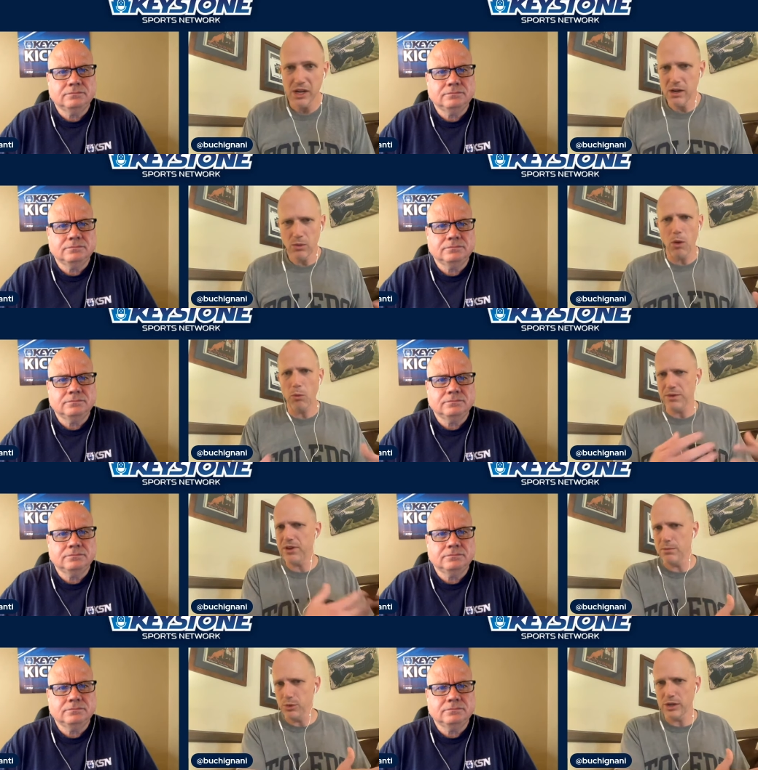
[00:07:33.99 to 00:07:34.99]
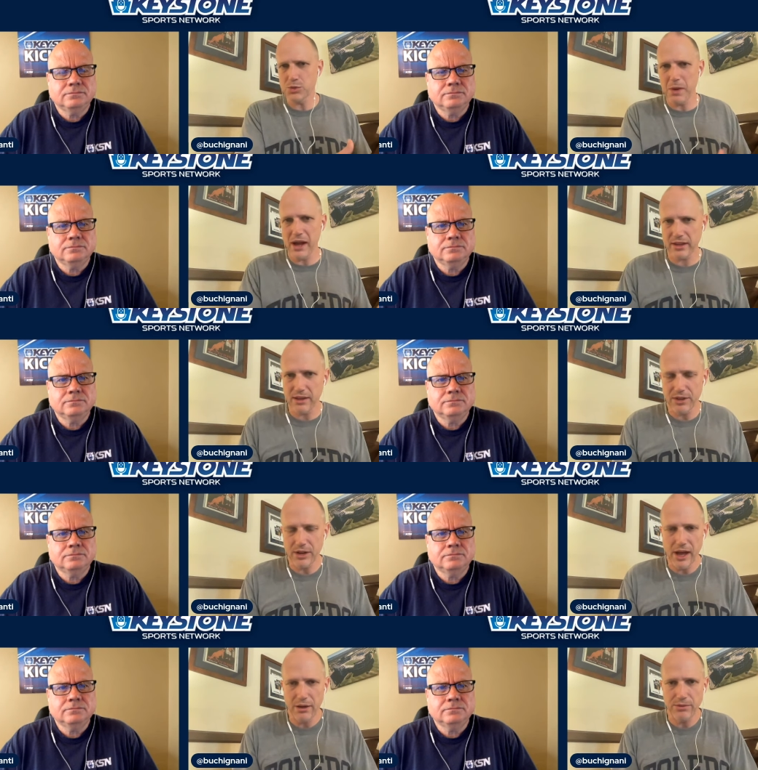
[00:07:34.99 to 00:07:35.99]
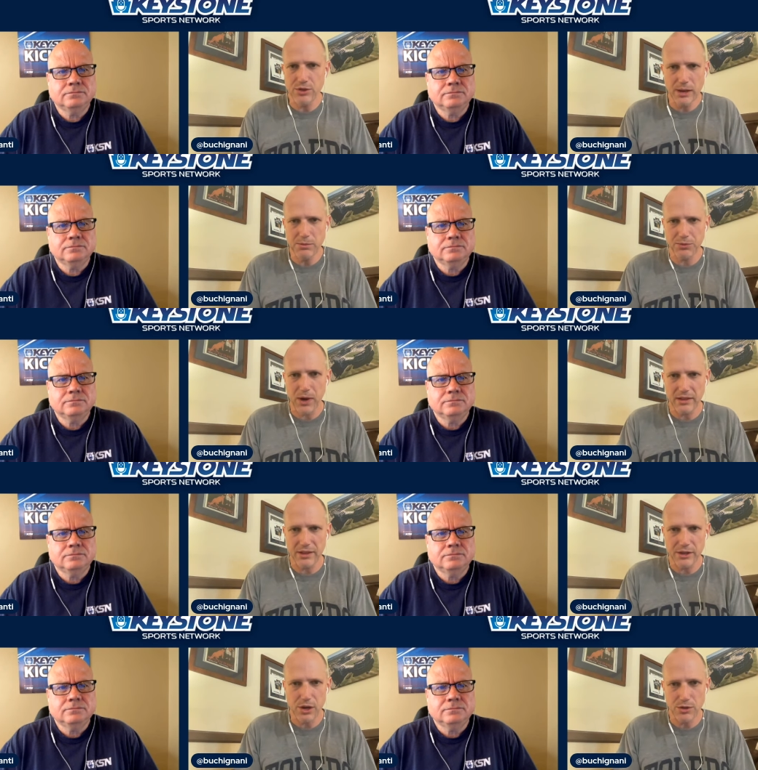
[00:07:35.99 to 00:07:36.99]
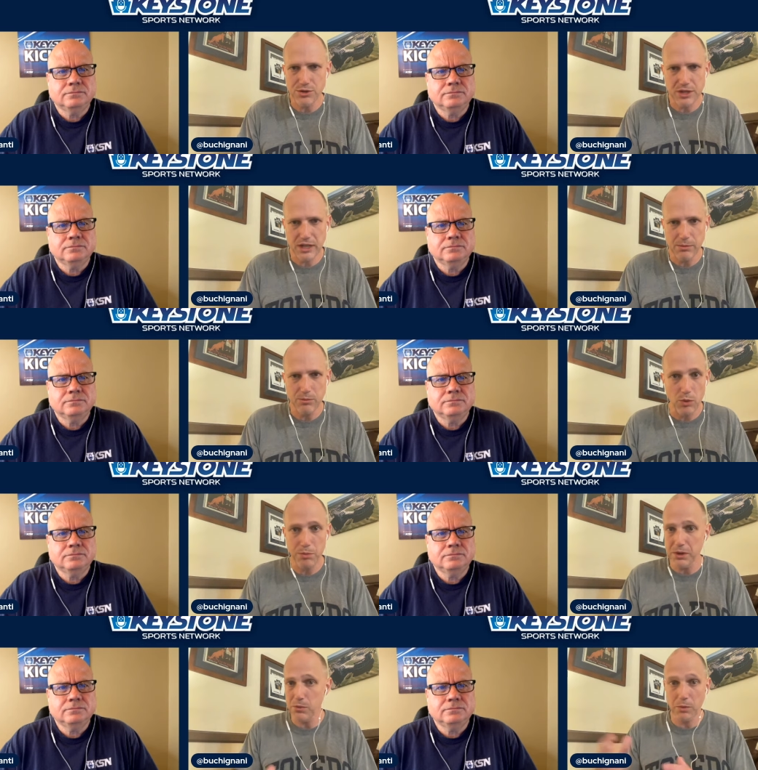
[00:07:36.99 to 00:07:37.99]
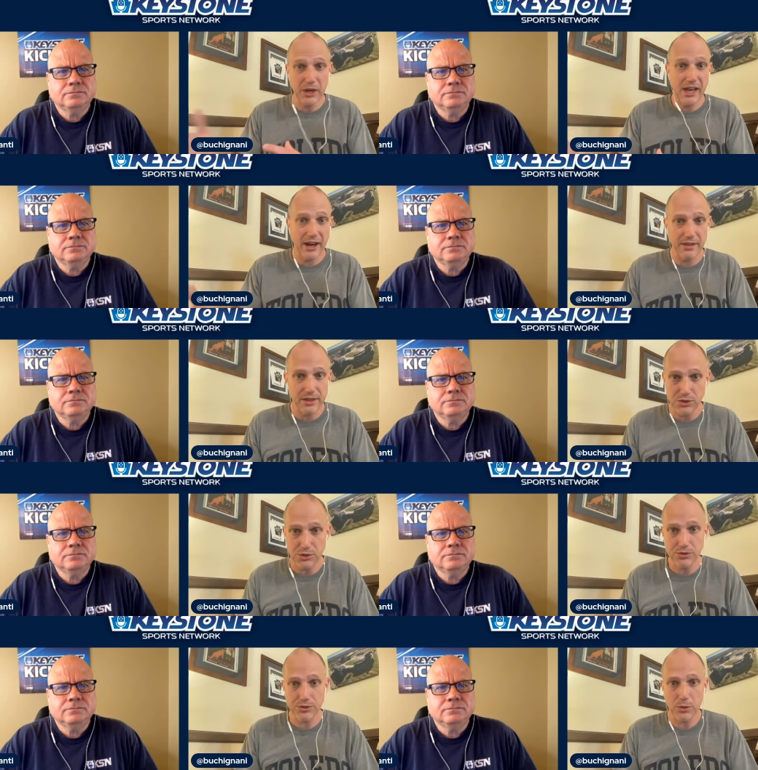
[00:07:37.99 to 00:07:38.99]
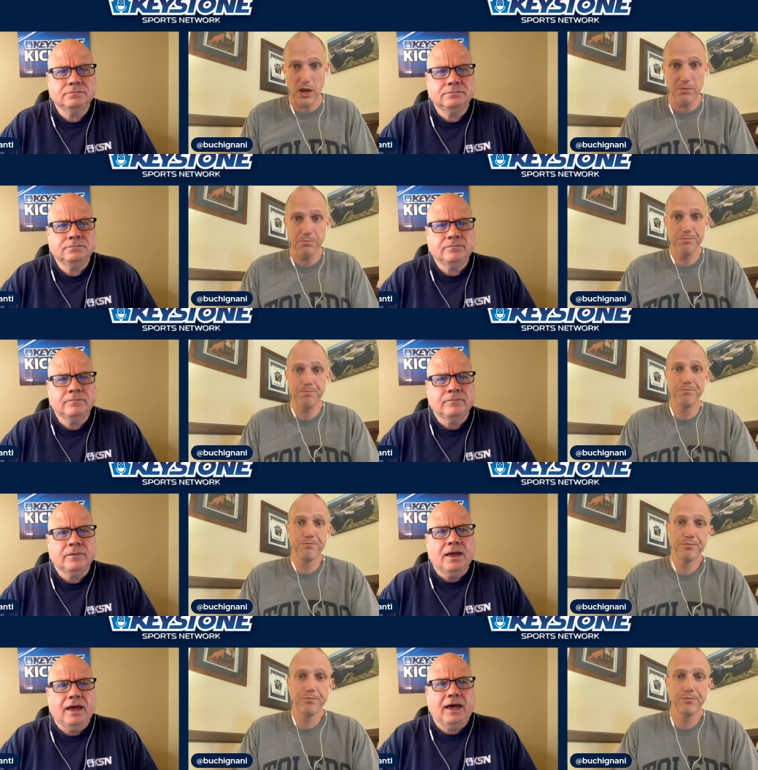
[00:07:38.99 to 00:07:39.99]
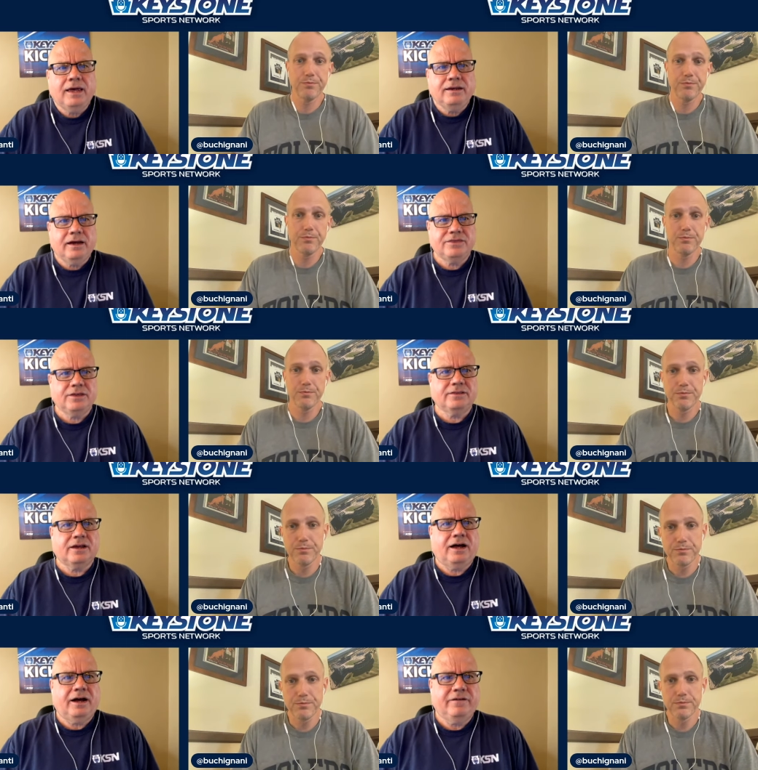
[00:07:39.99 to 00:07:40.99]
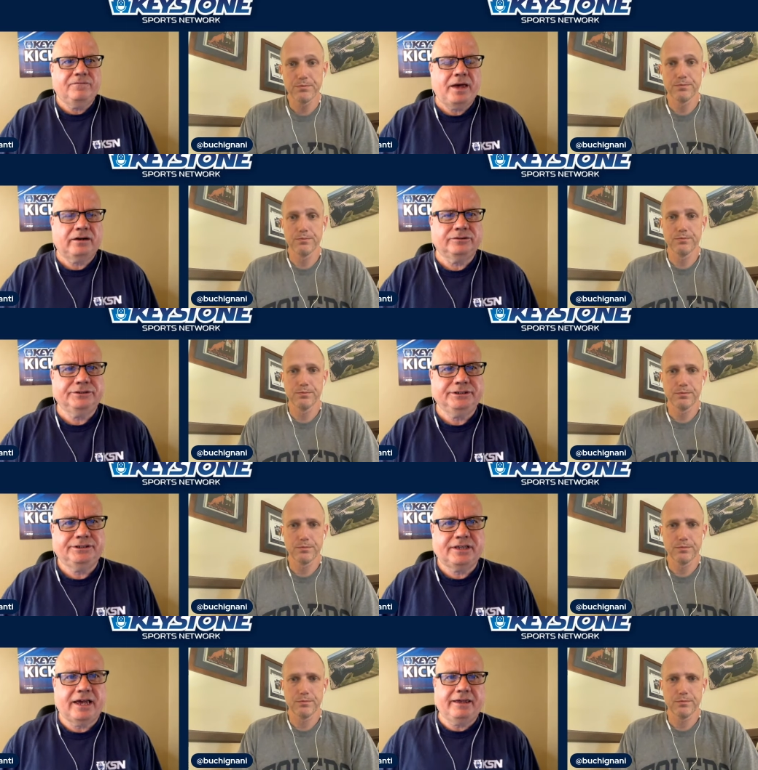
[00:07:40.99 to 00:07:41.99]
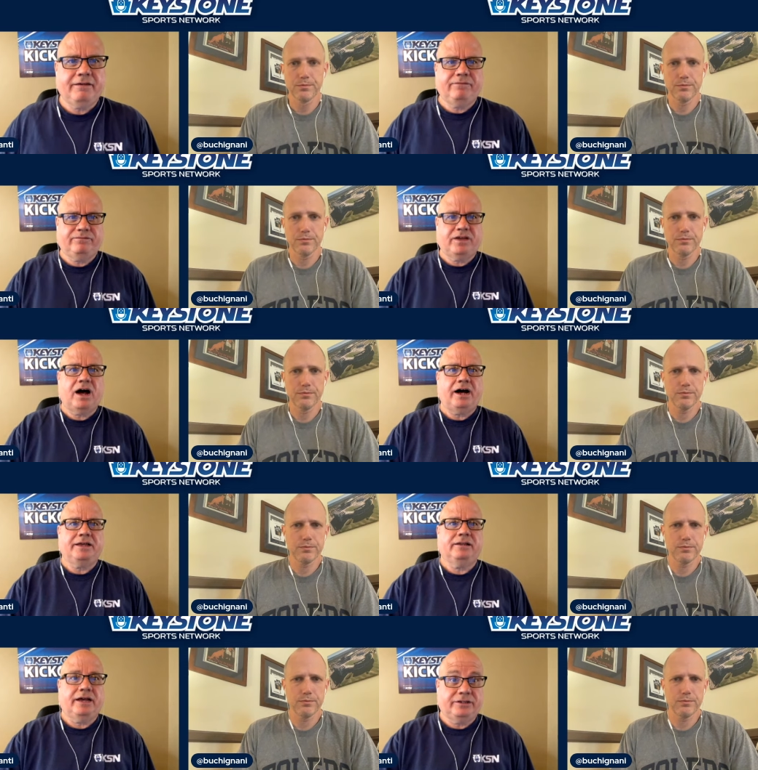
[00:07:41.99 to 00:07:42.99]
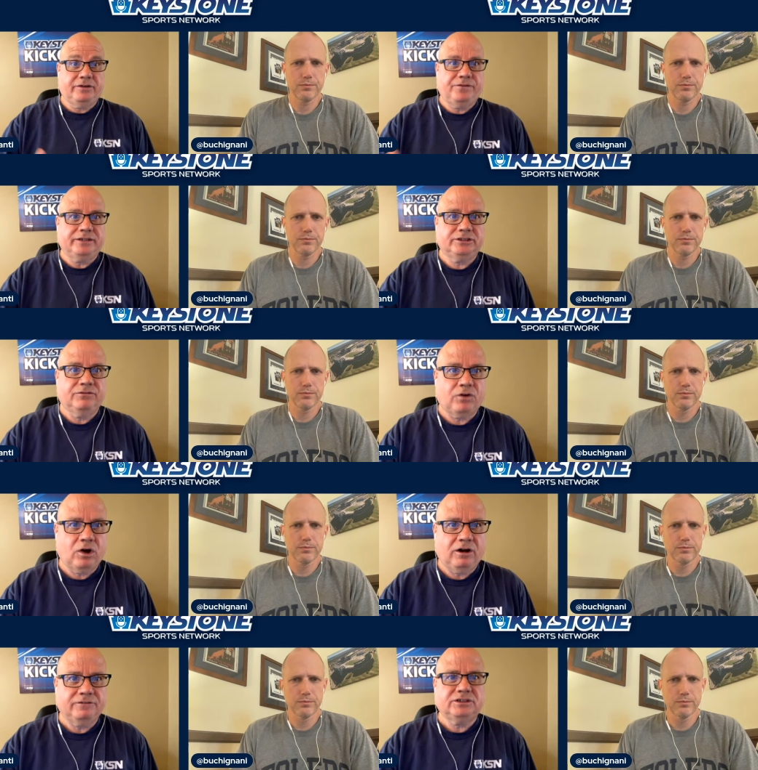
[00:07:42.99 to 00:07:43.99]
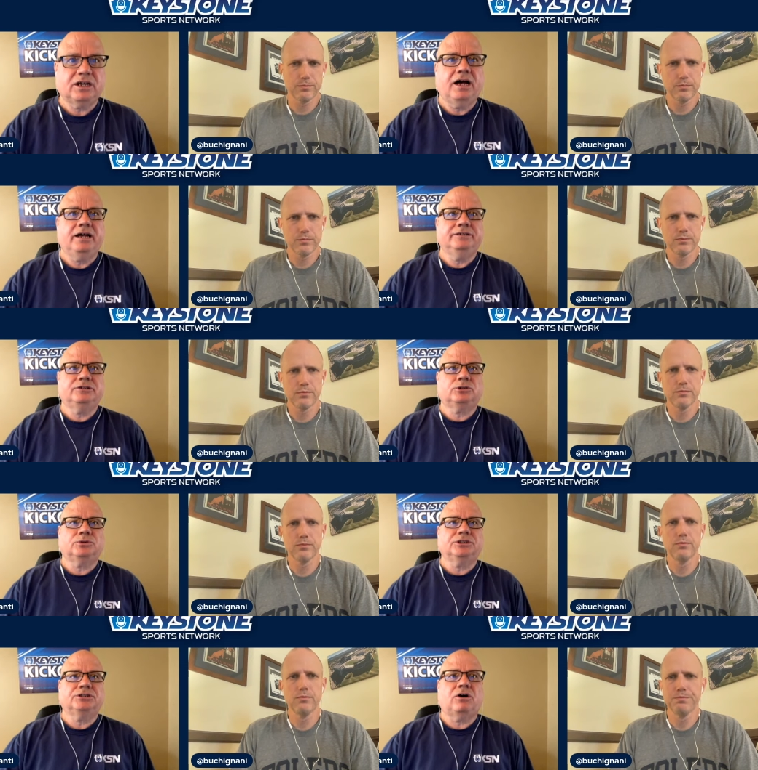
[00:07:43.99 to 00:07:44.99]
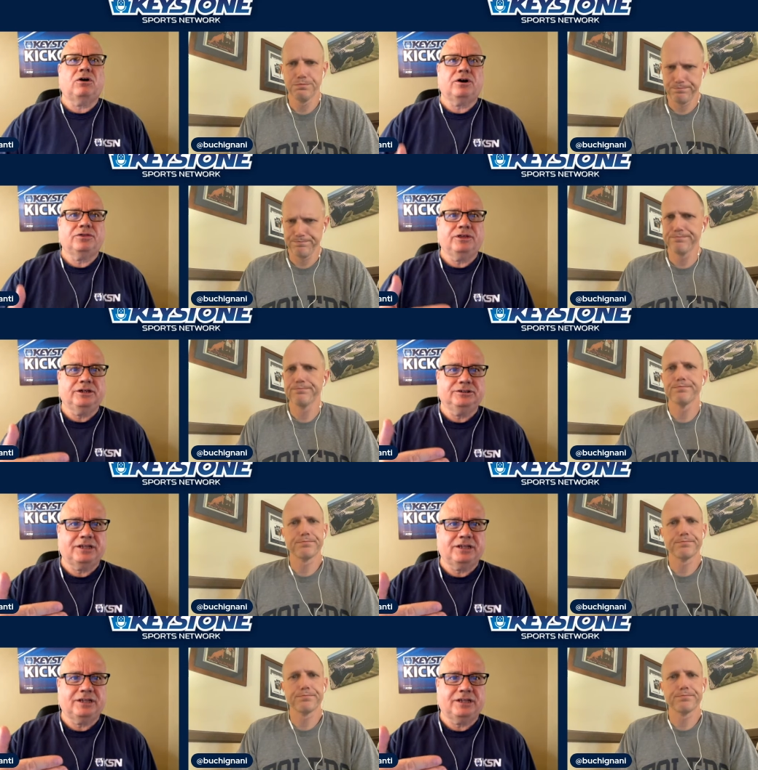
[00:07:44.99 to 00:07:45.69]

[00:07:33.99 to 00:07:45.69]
Speaker 1: what we've come to expect of out of a James Franklin coach team will be what we get out of this year's squad.
Speaker 2: And I think the kind of penalties they got in like defensive offsides, Chris, are things